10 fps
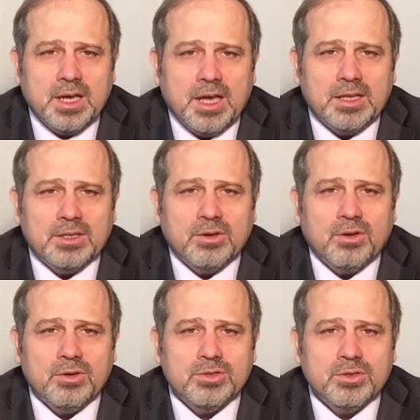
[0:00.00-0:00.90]
and
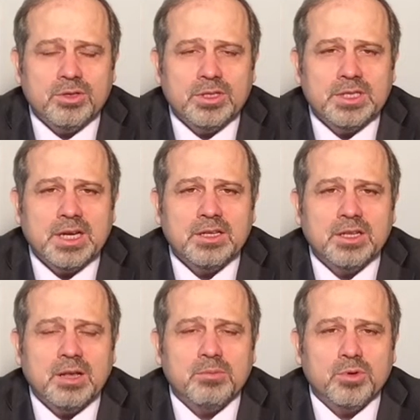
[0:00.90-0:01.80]
also
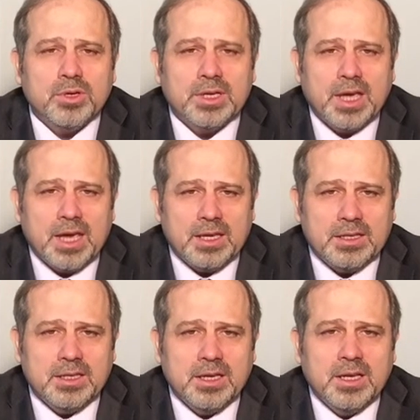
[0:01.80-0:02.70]
triangular
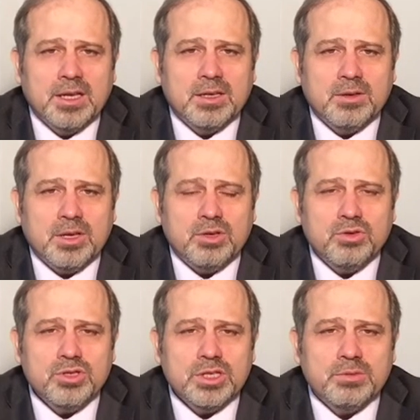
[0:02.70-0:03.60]
gait.
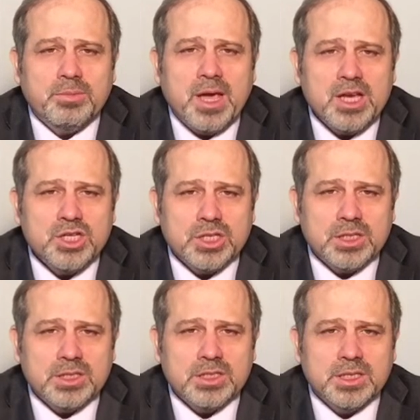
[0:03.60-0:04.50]
Usually
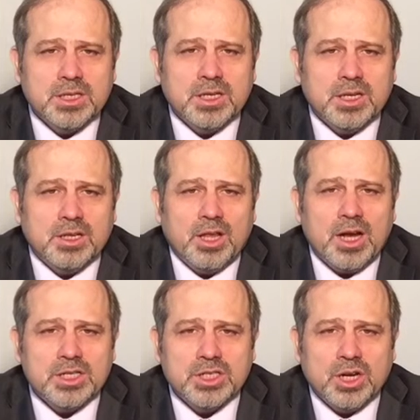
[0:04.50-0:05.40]
patients
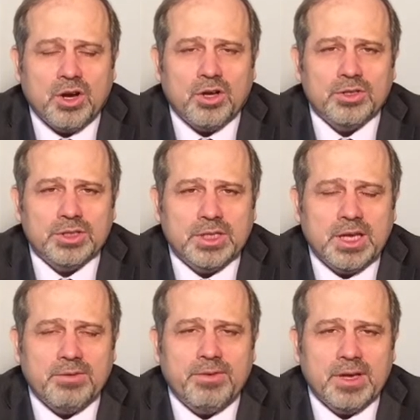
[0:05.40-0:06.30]
large on the
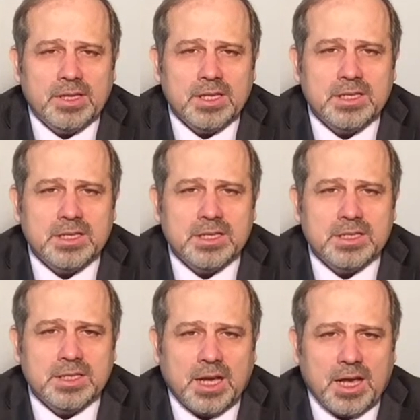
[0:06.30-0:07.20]
affected
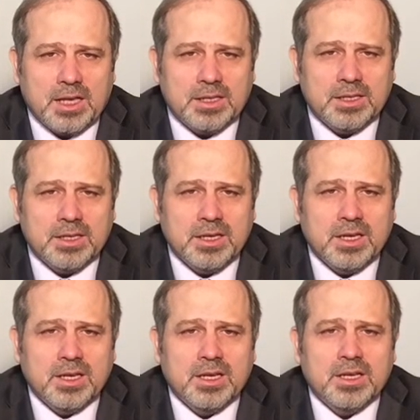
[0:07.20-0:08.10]
side,
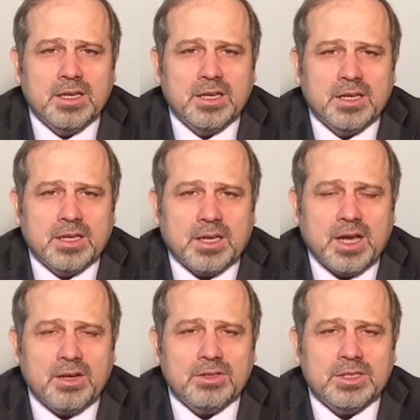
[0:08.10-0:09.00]

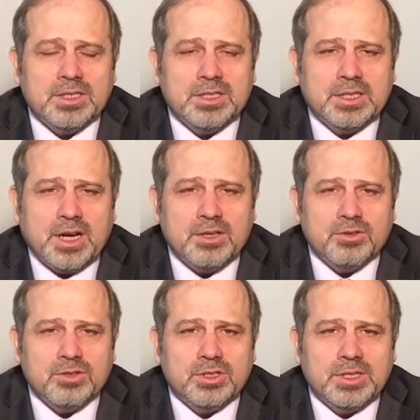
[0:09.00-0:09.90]
kind of try
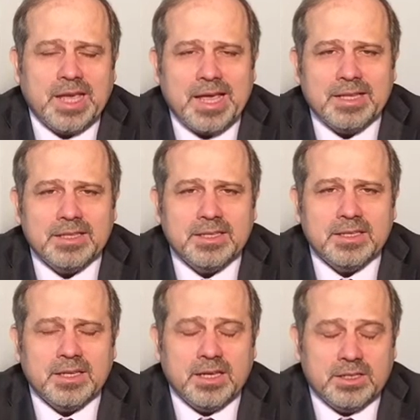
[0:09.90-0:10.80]
to
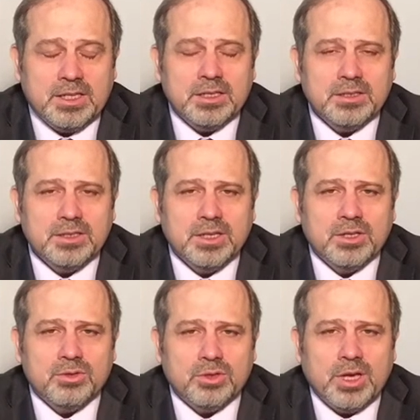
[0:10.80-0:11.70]
tilt
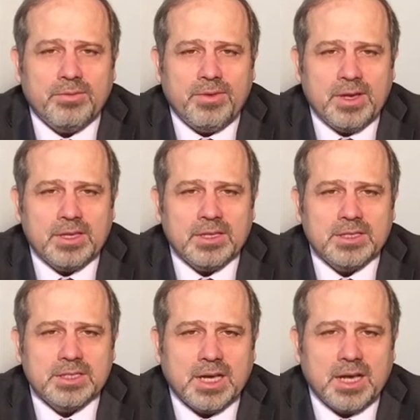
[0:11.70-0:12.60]
to the
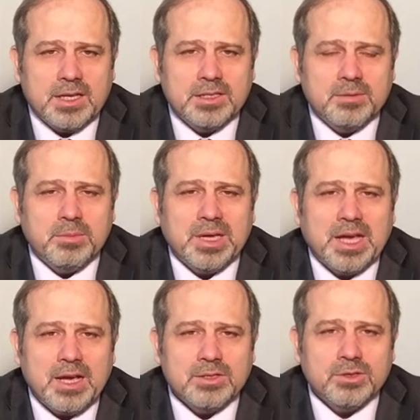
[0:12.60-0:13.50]
affected sides
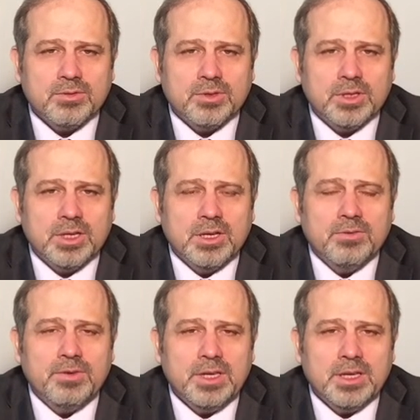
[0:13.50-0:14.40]
because of the
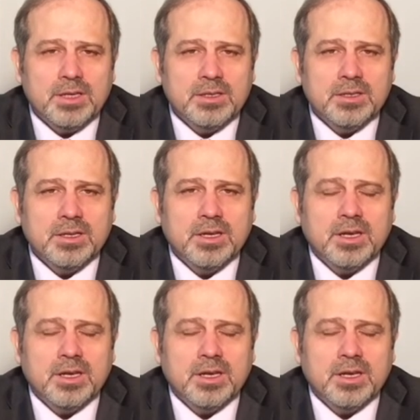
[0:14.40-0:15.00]
weakened